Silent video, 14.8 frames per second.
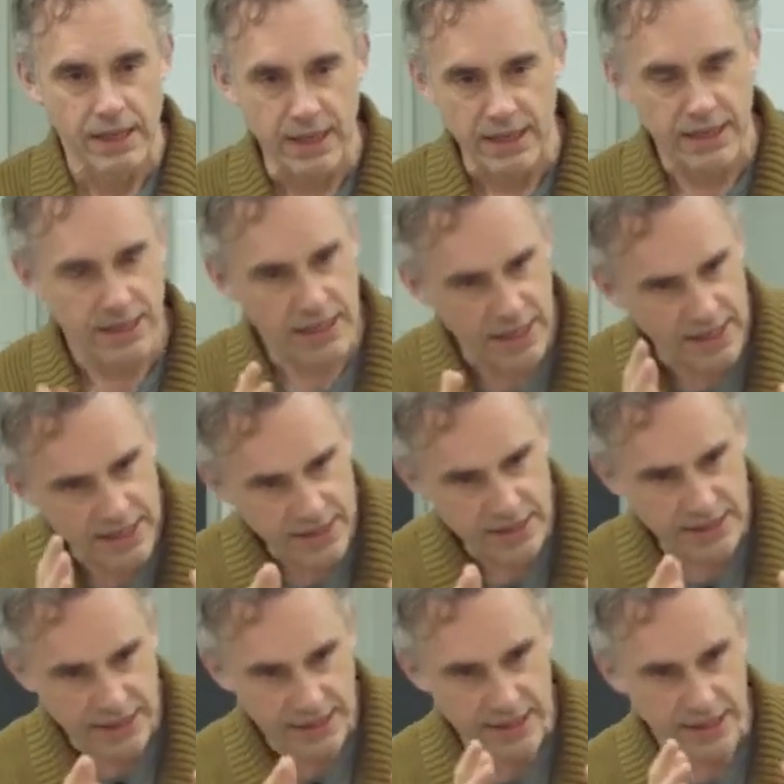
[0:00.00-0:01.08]
and this
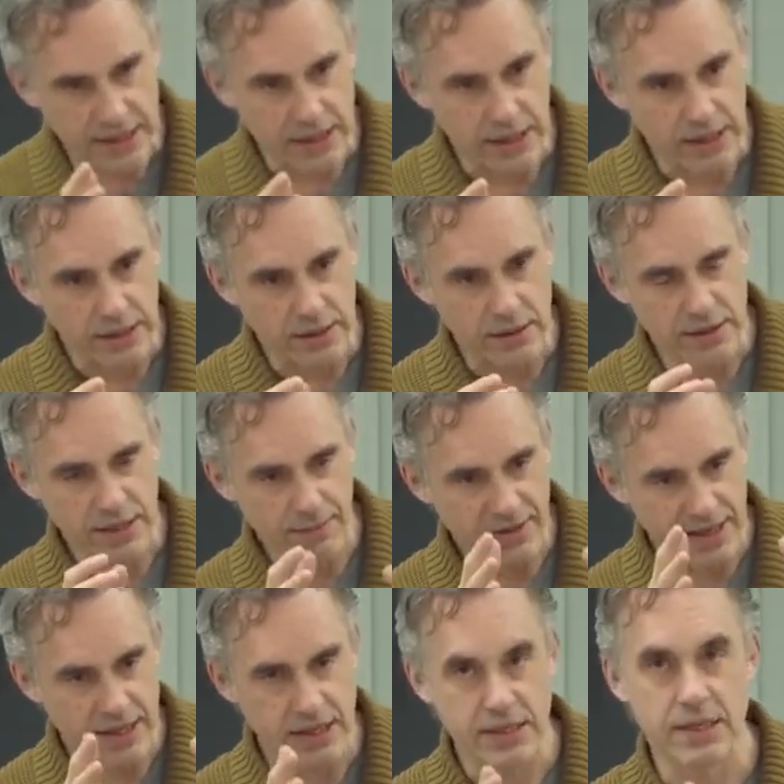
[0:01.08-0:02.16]
is, I think, there's
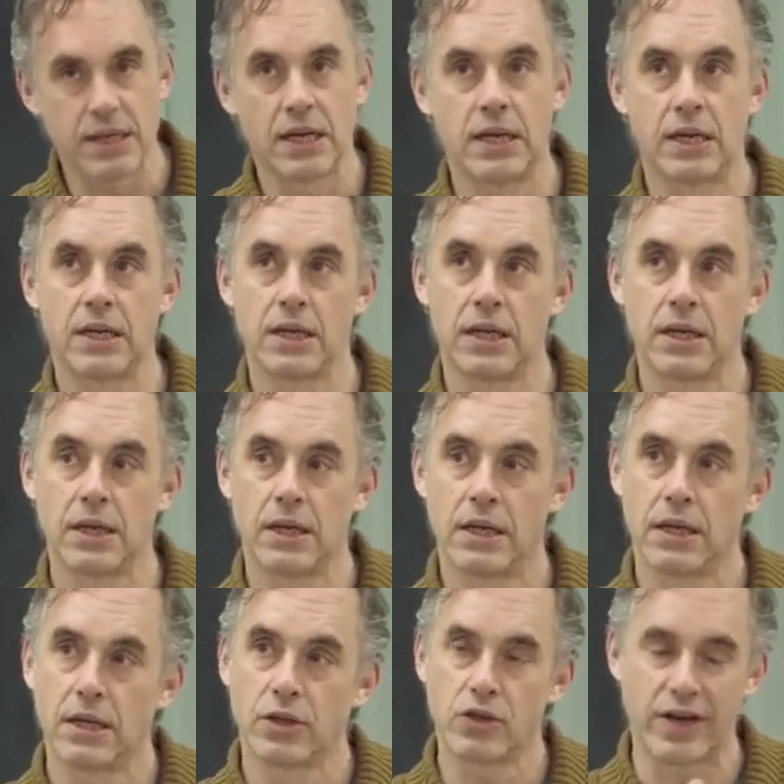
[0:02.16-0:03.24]
something that's
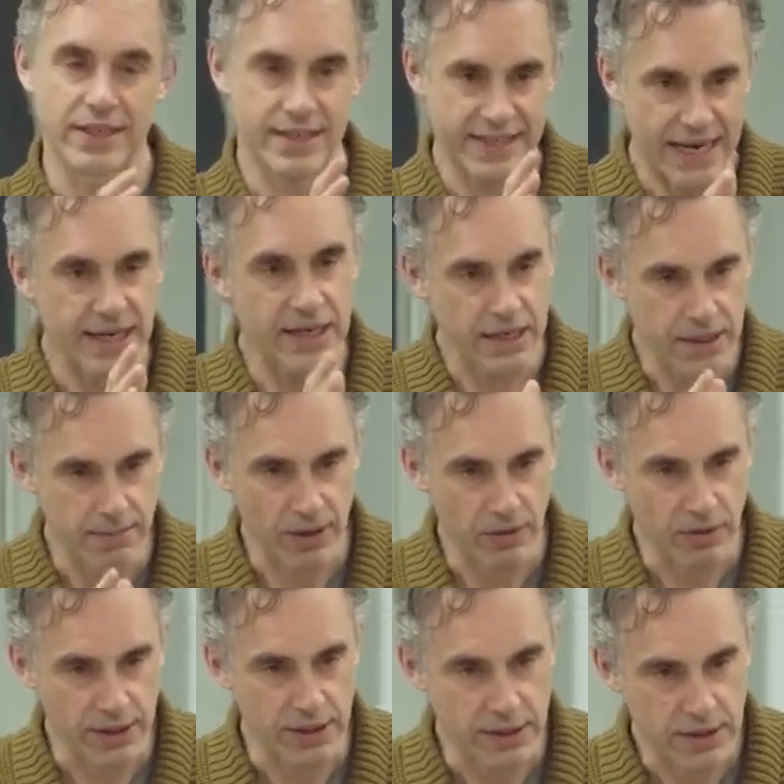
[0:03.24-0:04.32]
transcendent
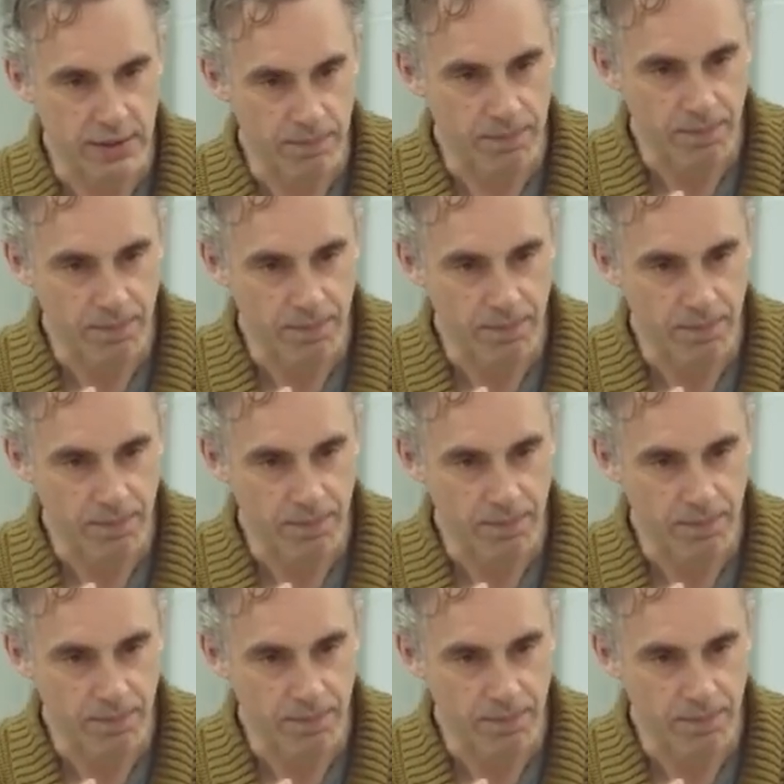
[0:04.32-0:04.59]
about this.